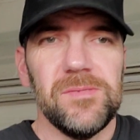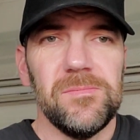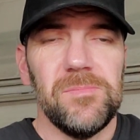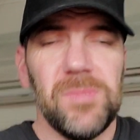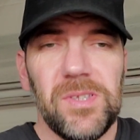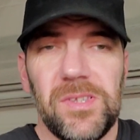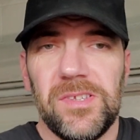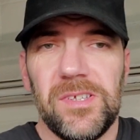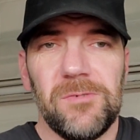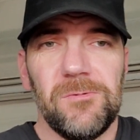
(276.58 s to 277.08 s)

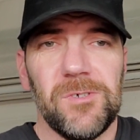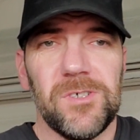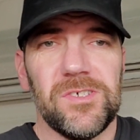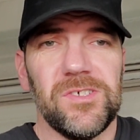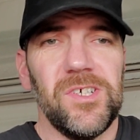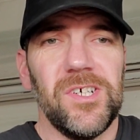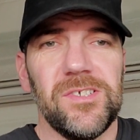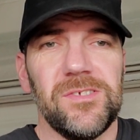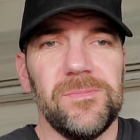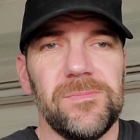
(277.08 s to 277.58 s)
But the thing works
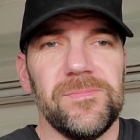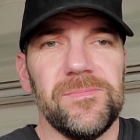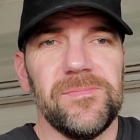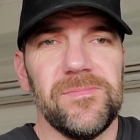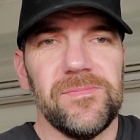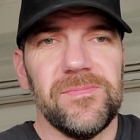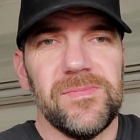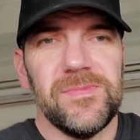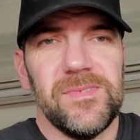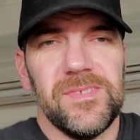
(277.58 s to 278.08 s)
awesome.
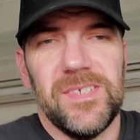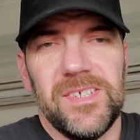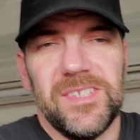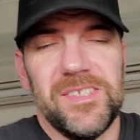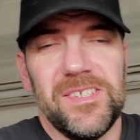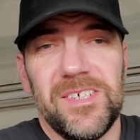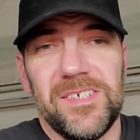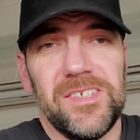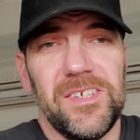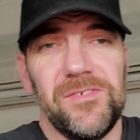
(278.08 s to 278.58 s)
It
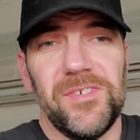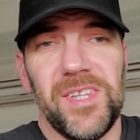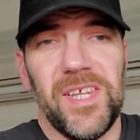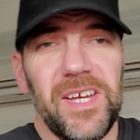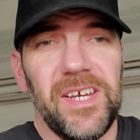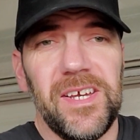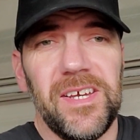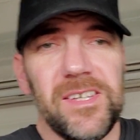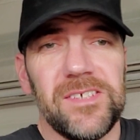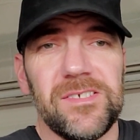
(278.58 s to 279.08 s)
does
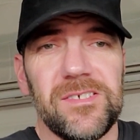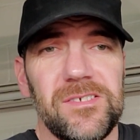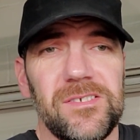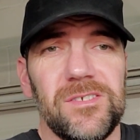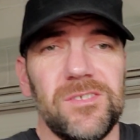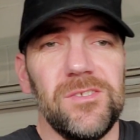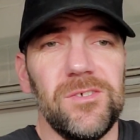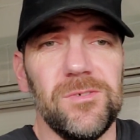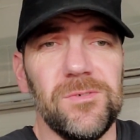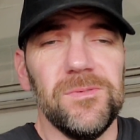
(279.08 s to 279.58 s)
everything I ask it
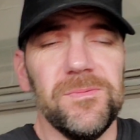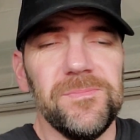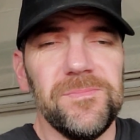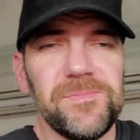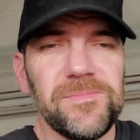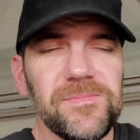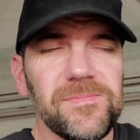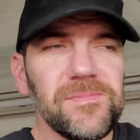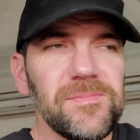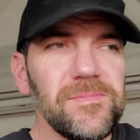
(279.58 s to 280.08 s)
to do.
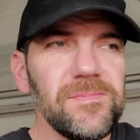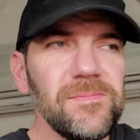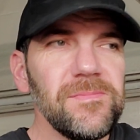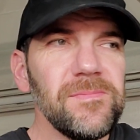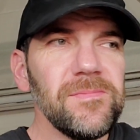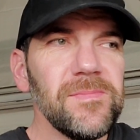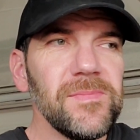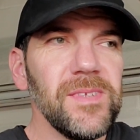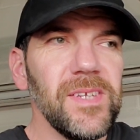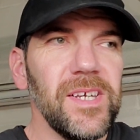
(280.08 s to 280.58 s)

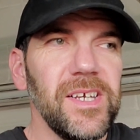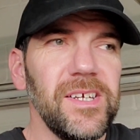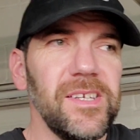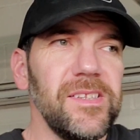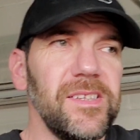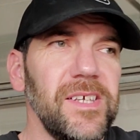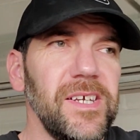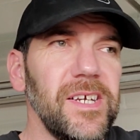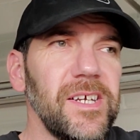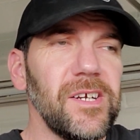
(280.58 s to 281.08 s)

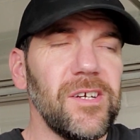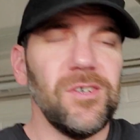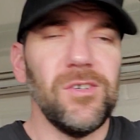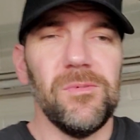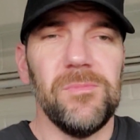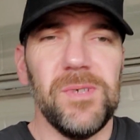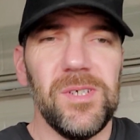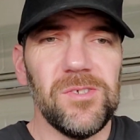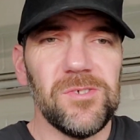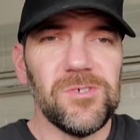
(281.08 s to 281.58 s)
And the Anco
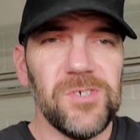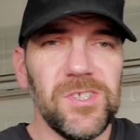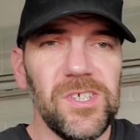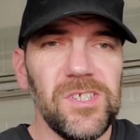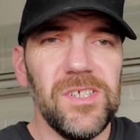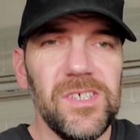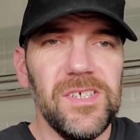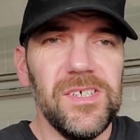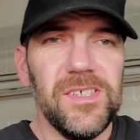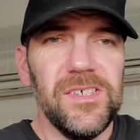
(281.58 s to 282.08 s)
mill drill,